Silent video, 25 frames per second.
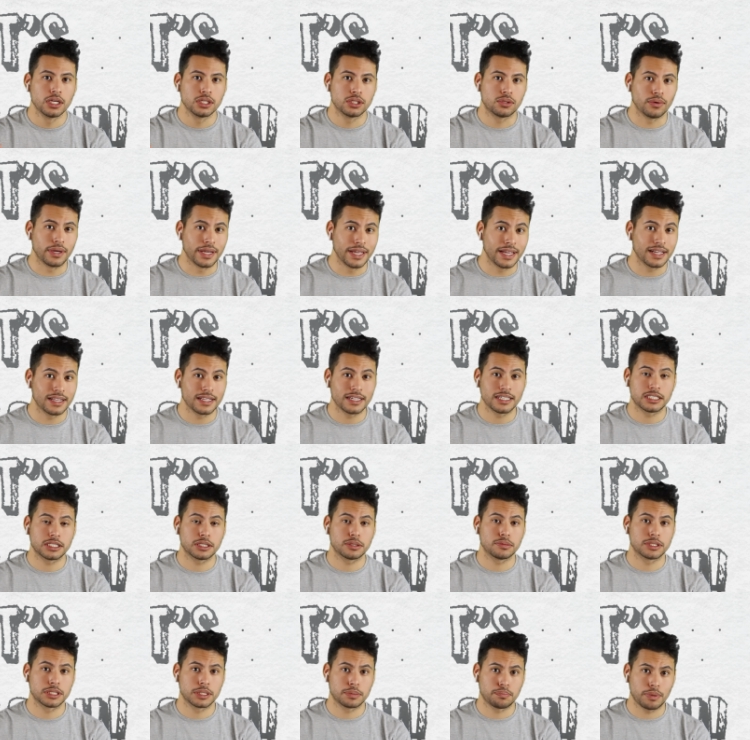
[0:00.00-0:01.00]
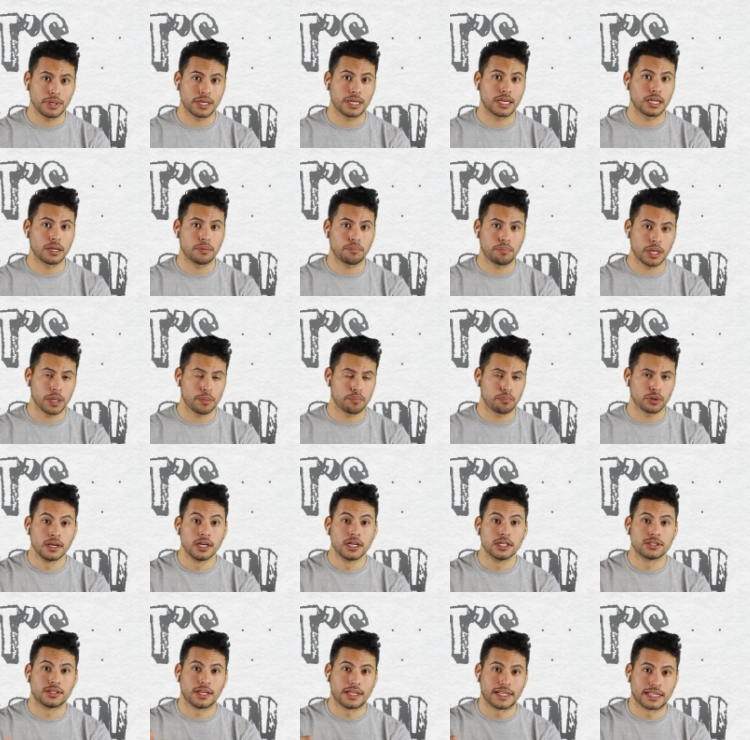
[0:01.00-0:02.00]
to English speaking people
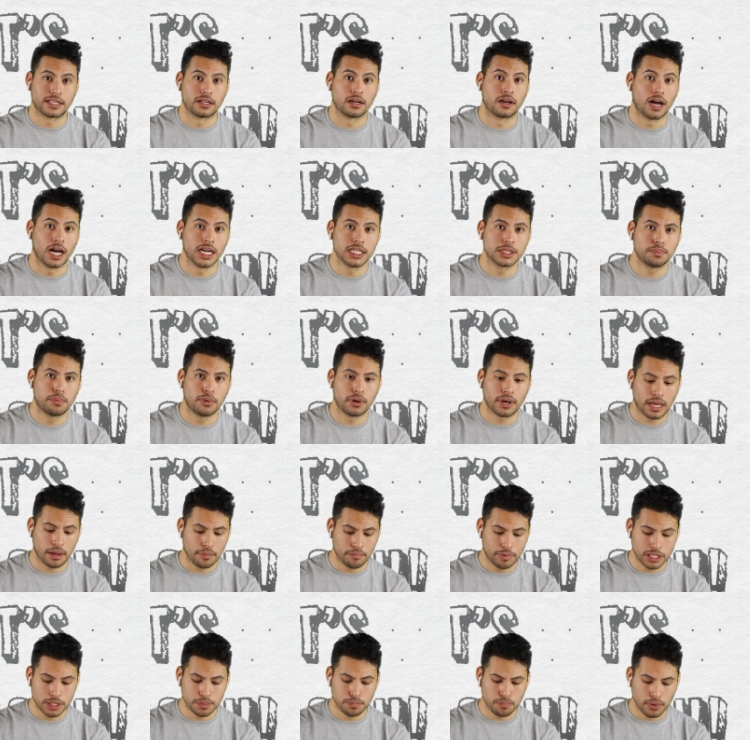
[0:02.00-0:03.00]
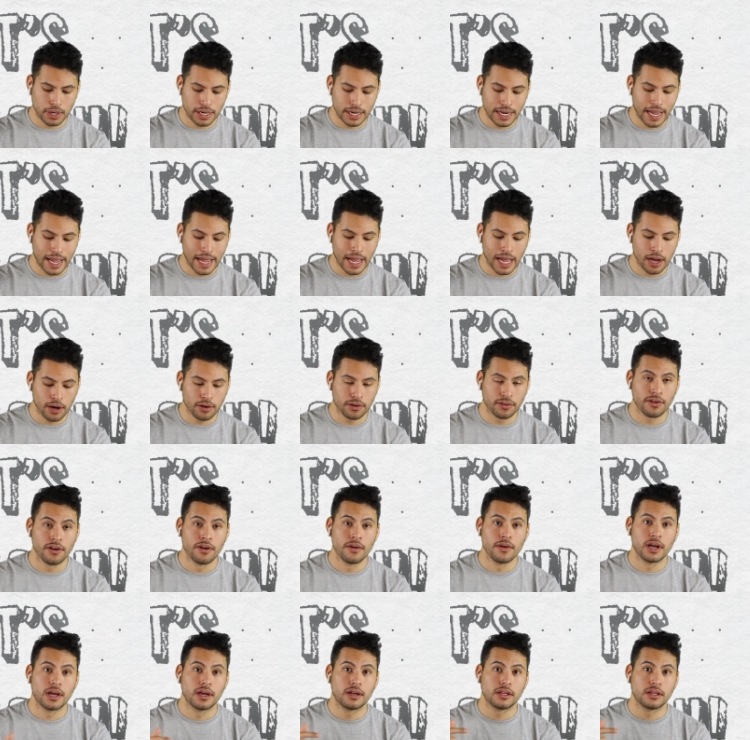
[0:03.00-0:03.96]
so that the gospel can be spread out